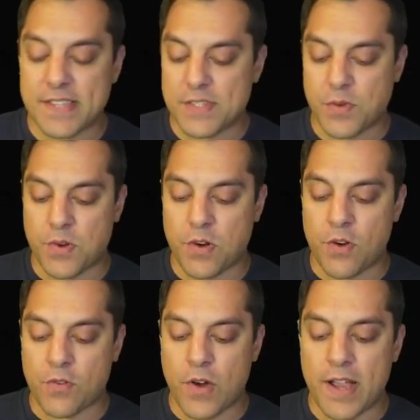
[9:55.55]
that's what we're
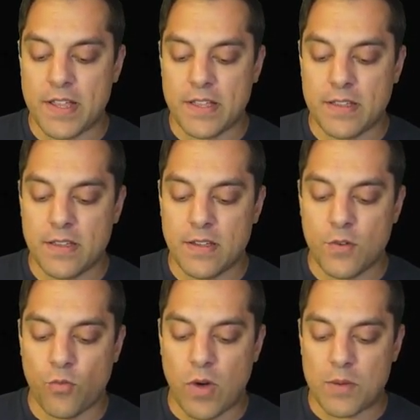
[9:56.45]
overriding,
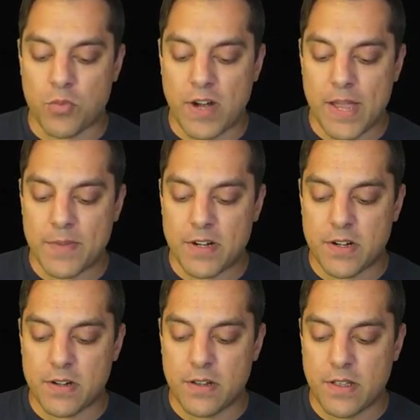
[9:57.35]
one parameter.